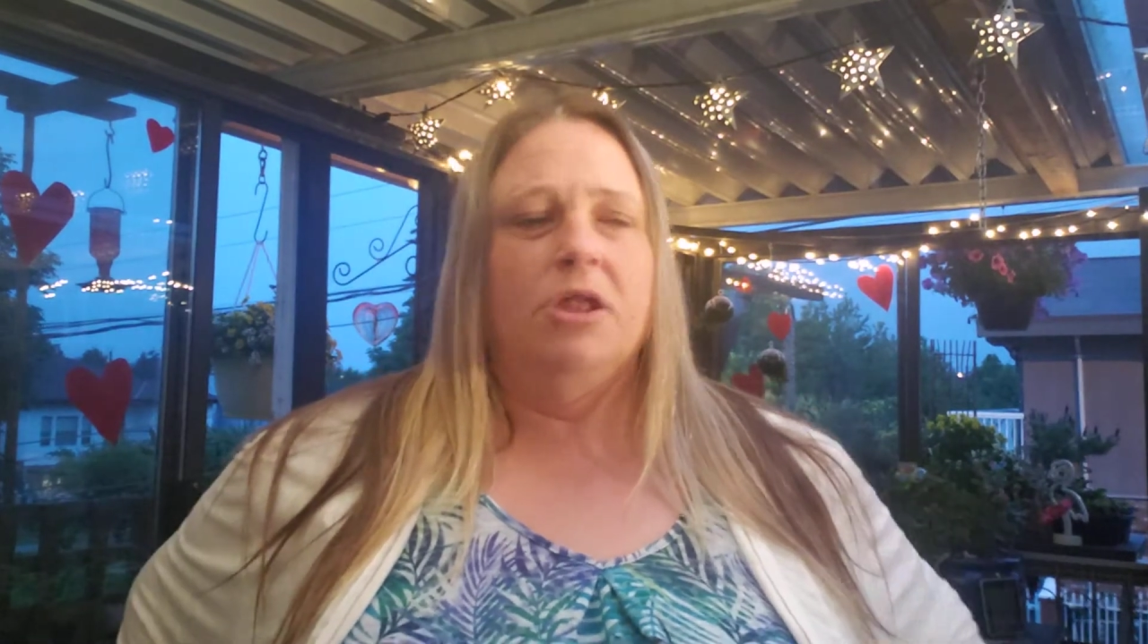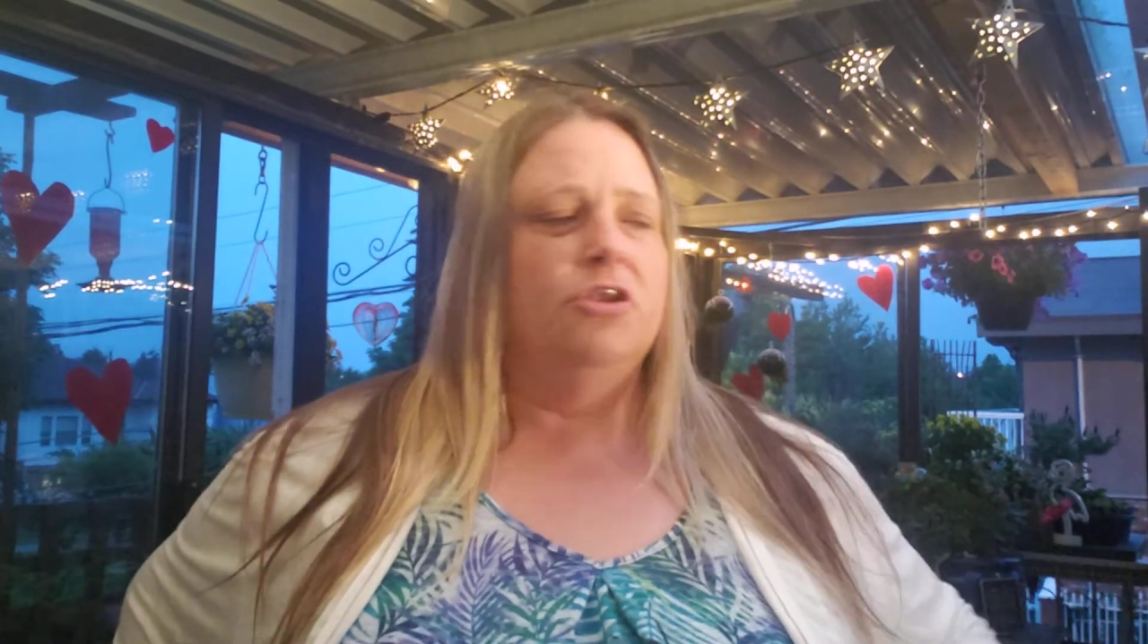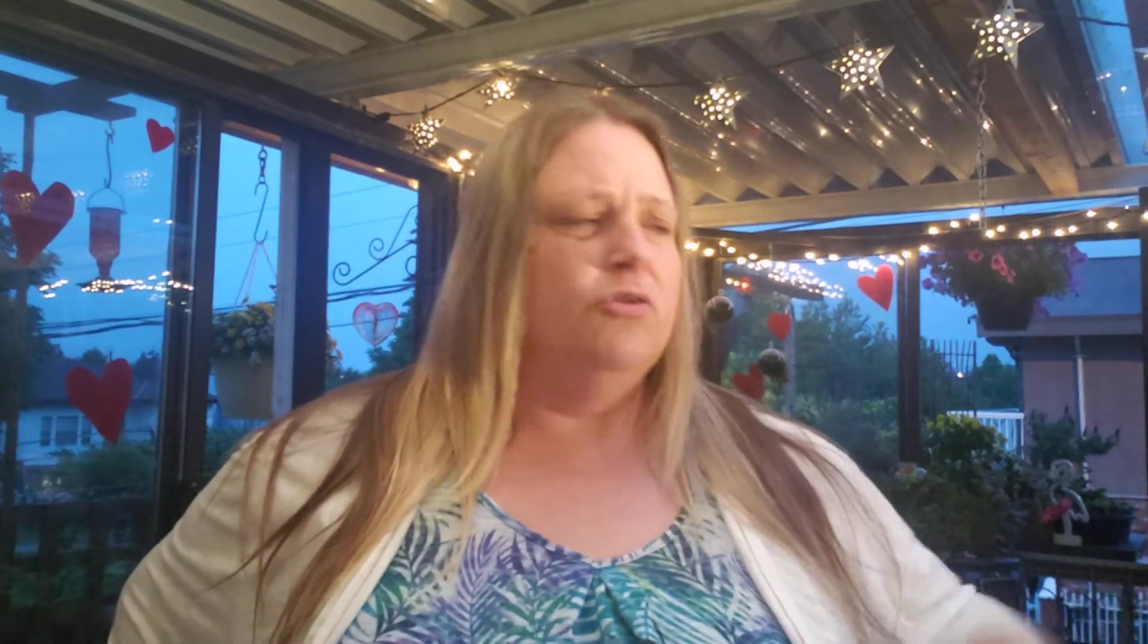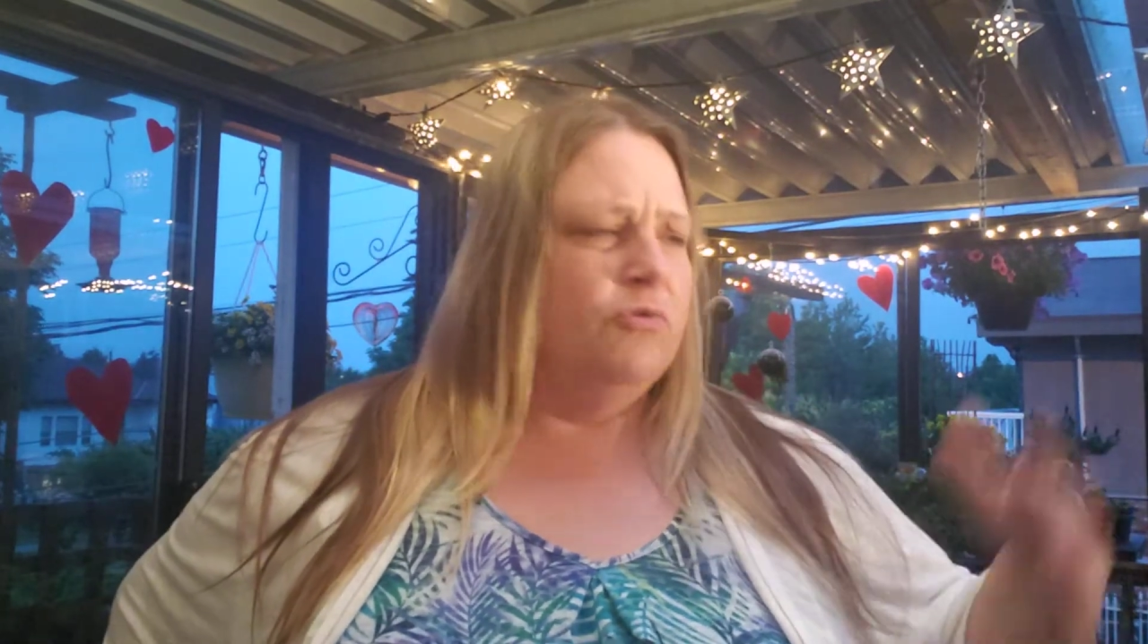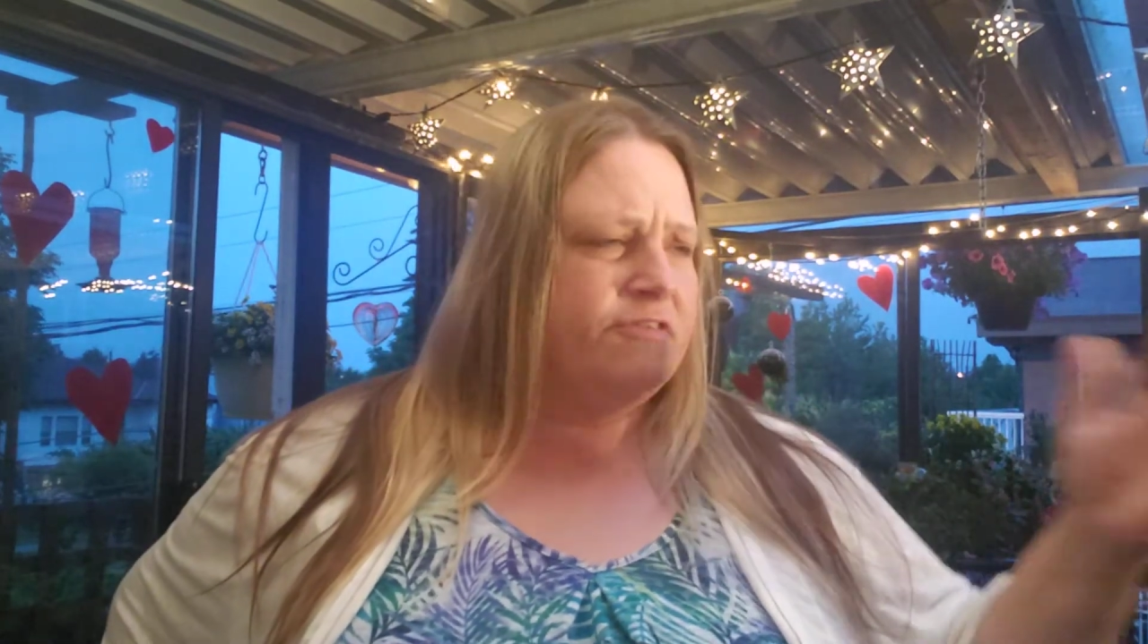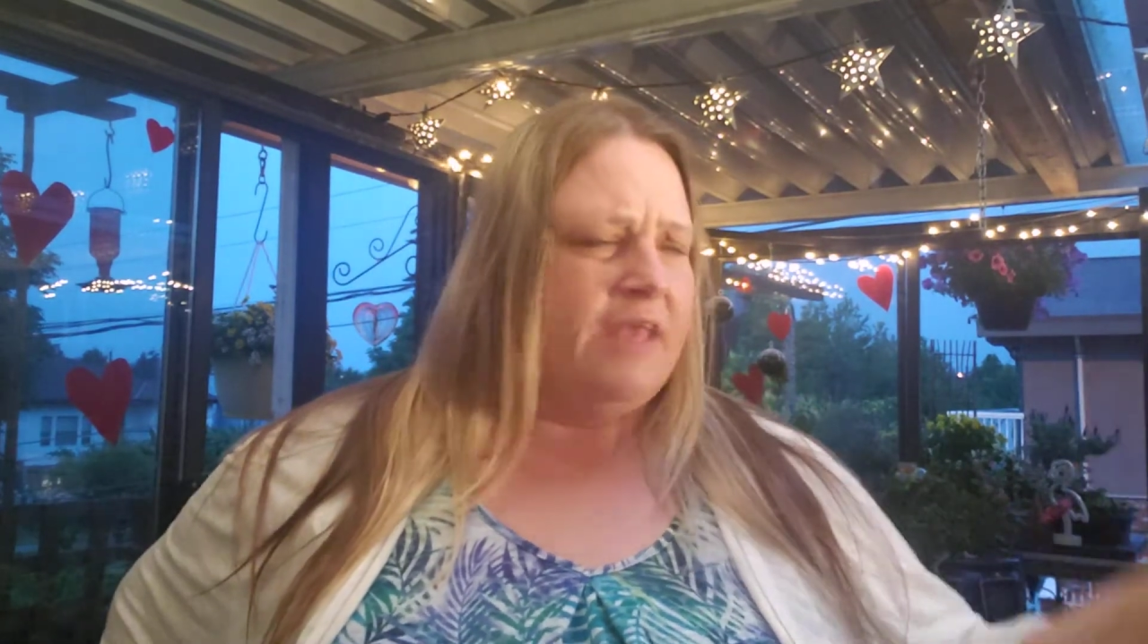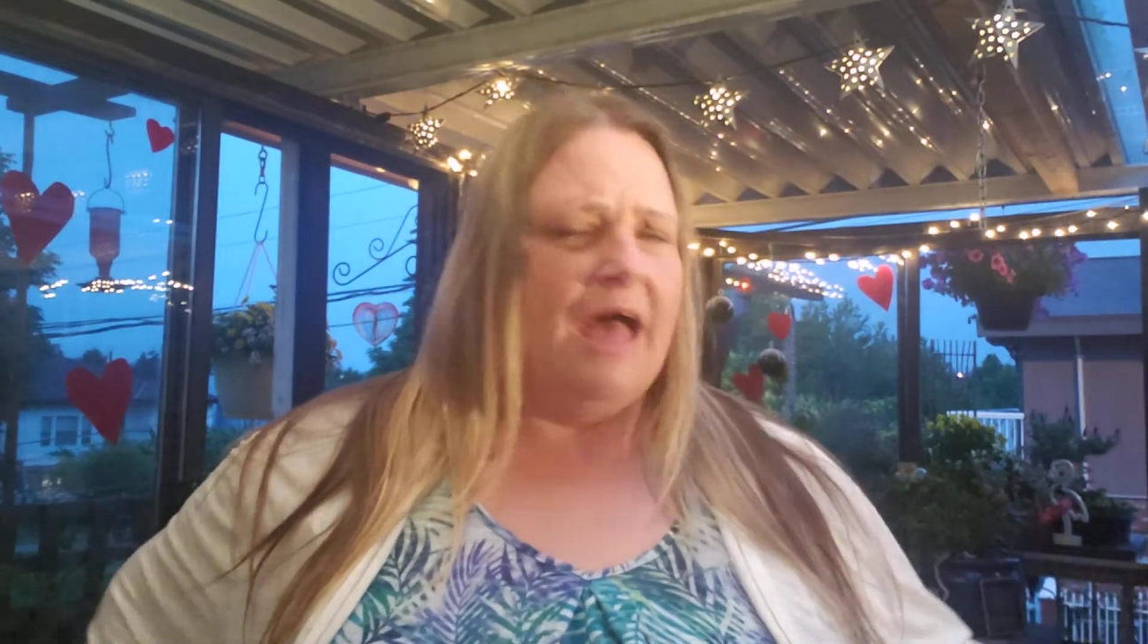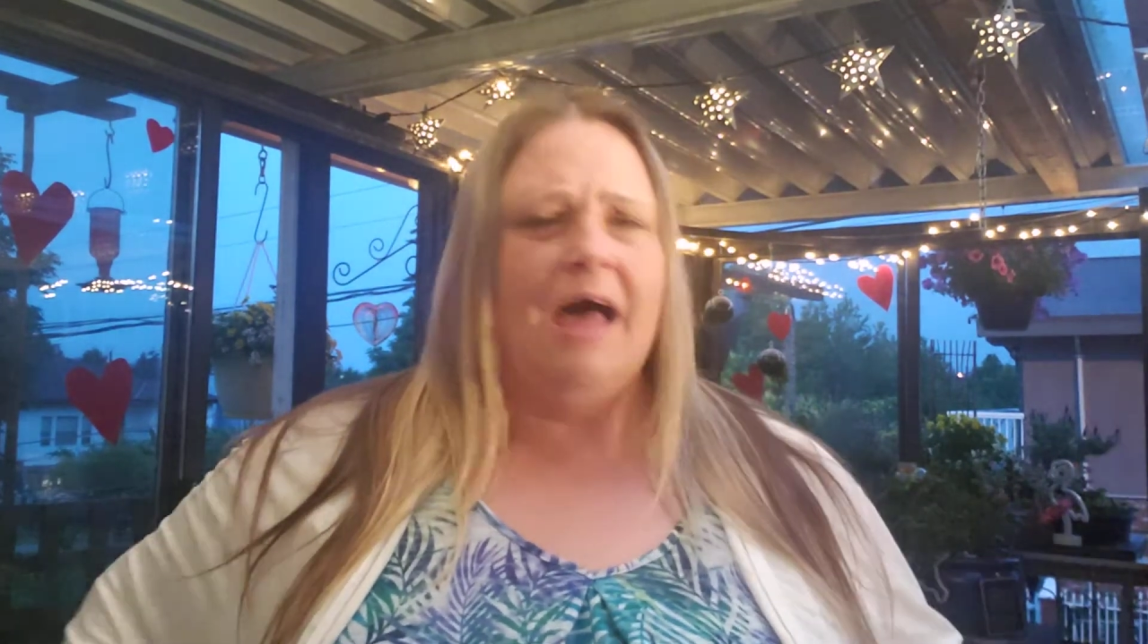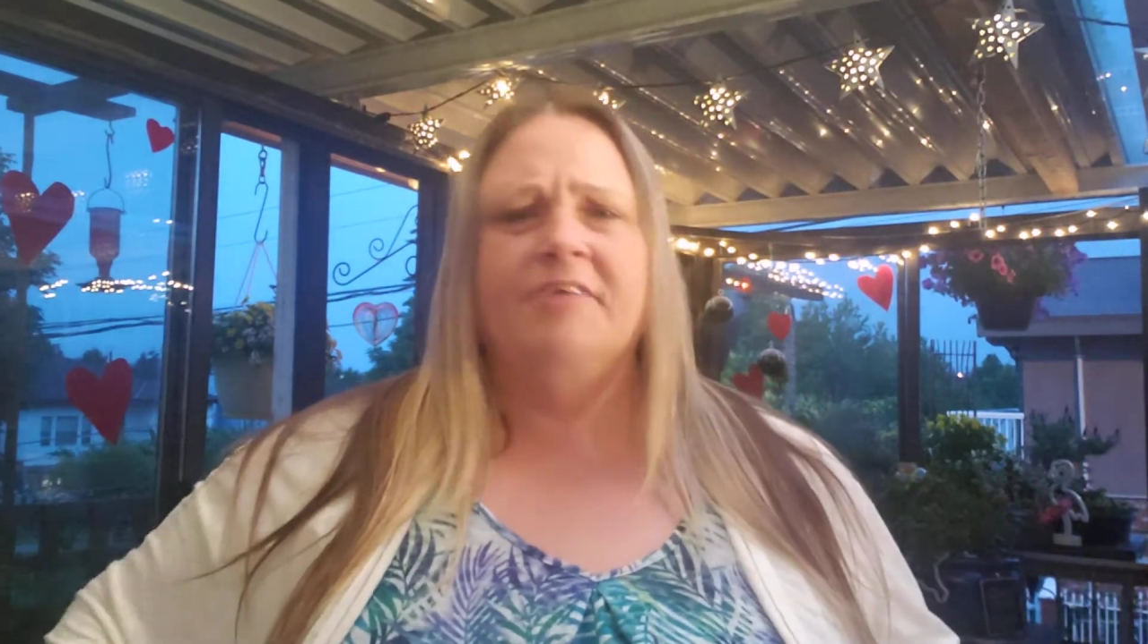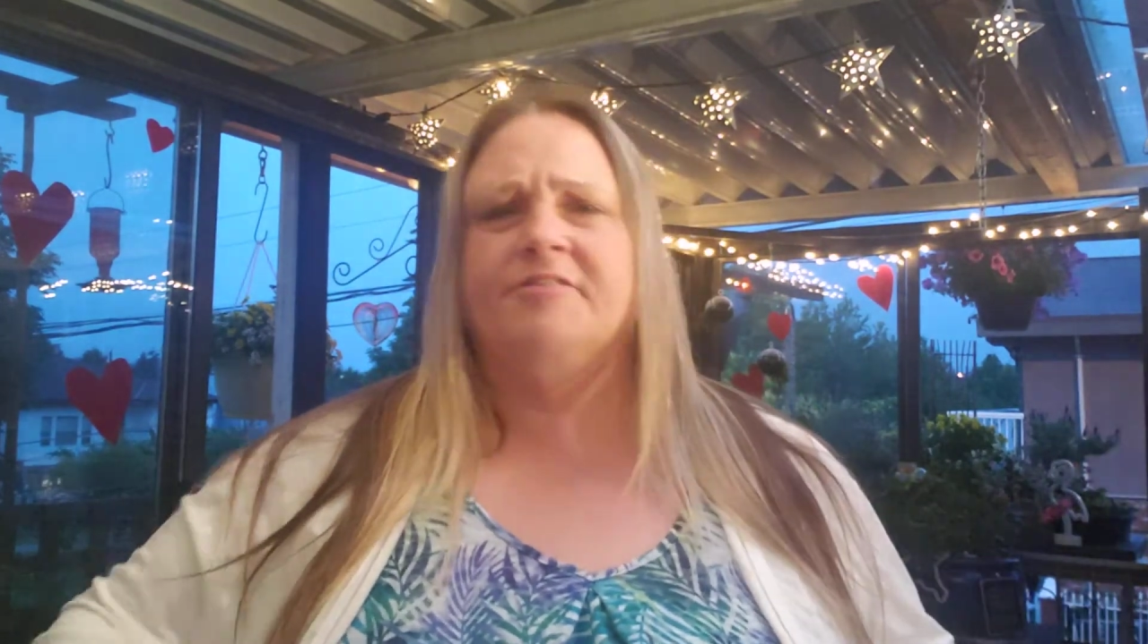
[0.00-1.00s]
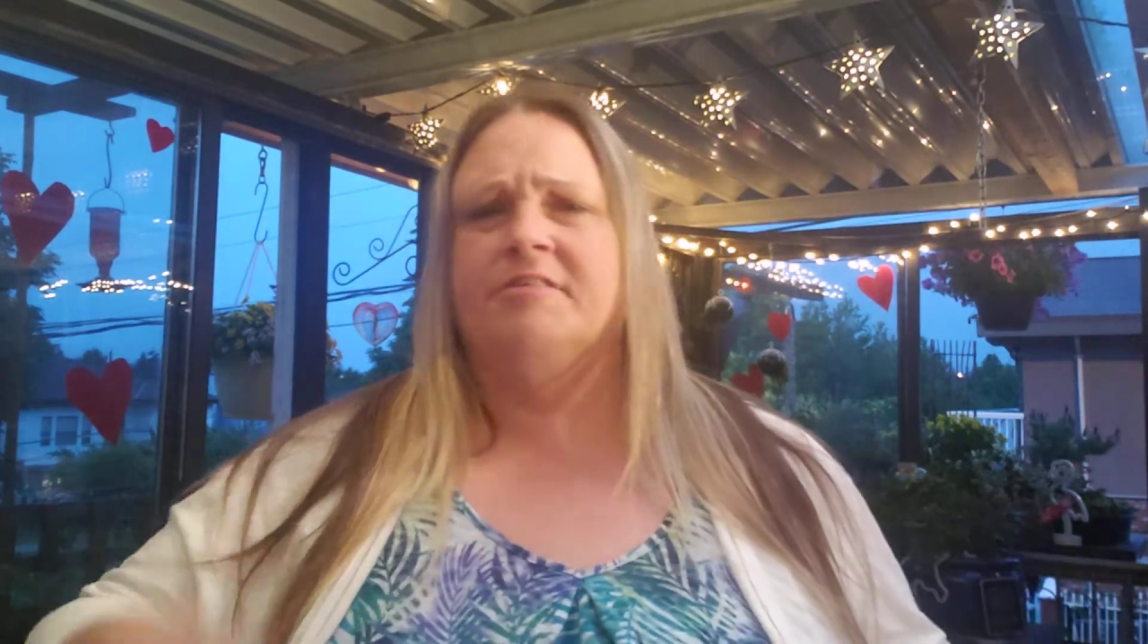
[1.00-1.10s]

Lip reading: newscast